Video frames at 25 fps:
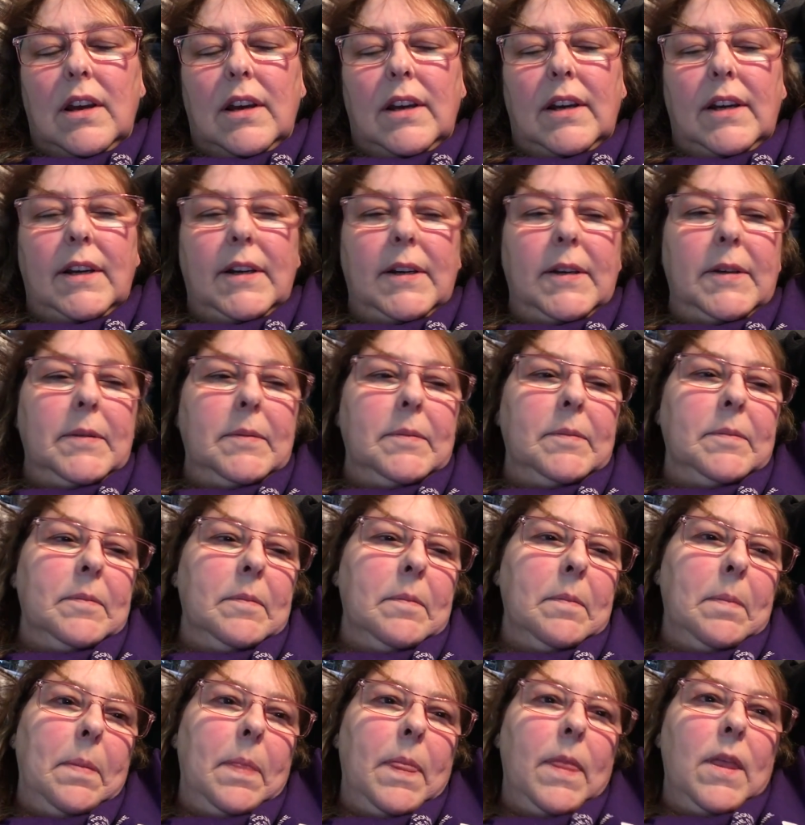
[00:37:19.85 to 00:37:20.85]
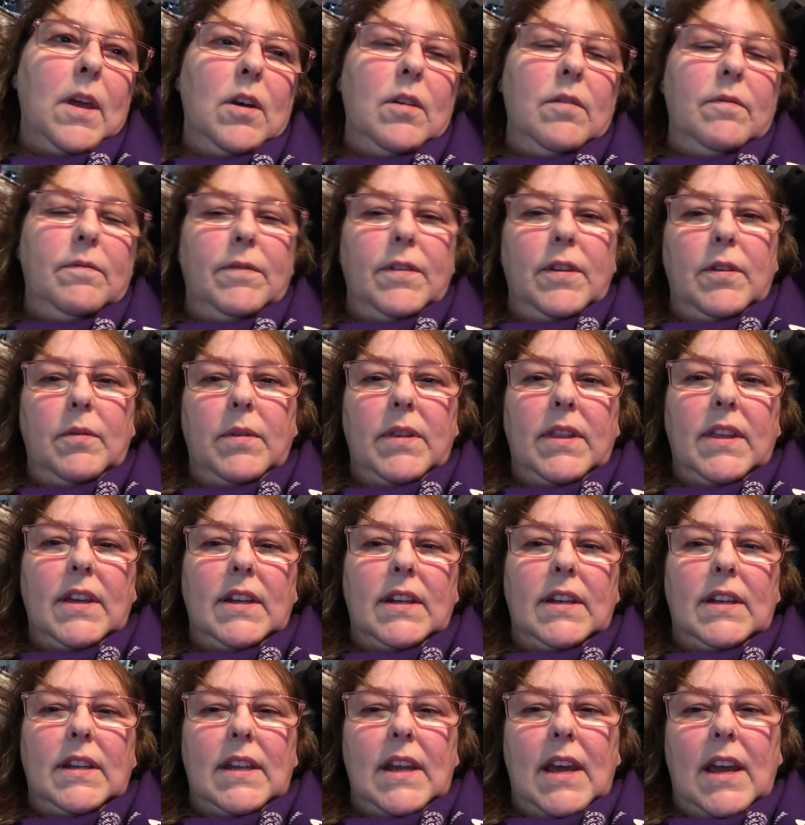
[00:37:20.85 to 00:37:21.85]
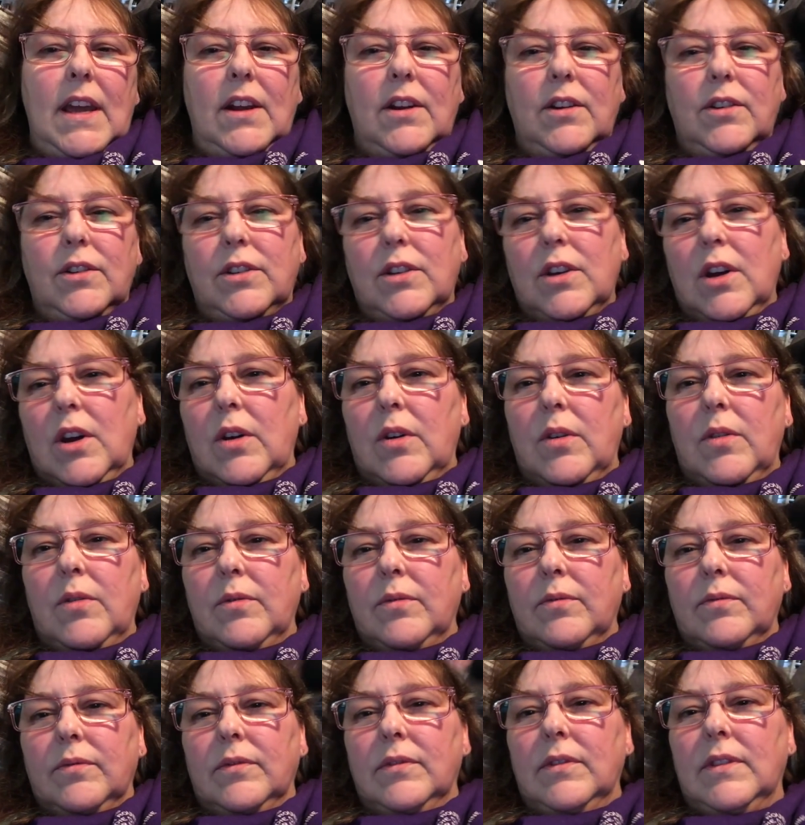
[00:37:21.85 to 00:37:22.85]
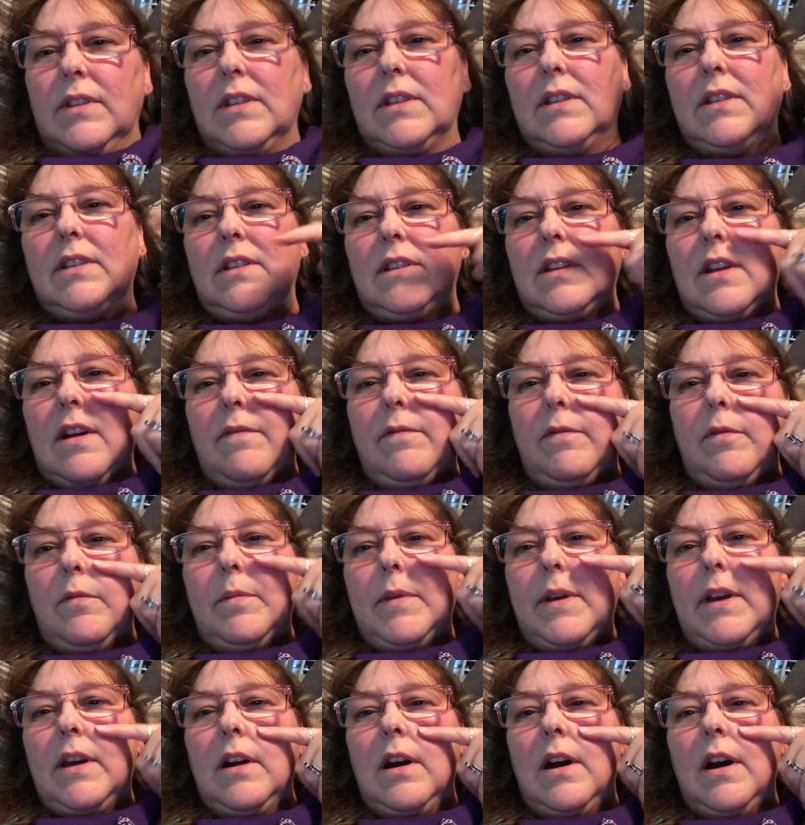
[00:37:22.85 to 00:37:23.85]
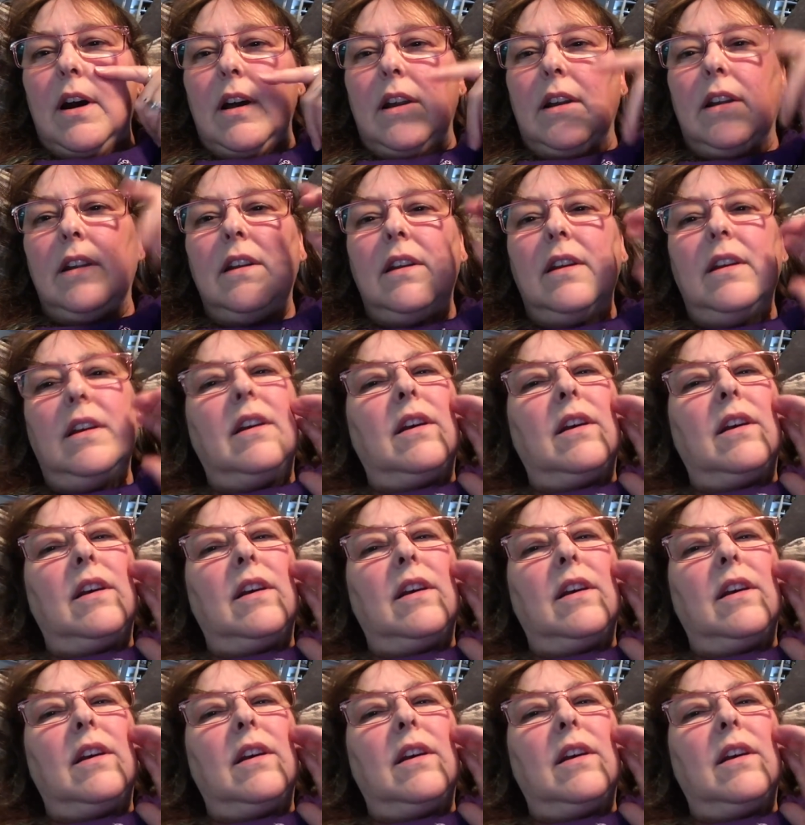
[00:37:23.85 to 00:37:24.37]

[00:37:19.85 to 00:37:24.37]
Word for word: Um, hopefully, within a day or so, this stuff will be gone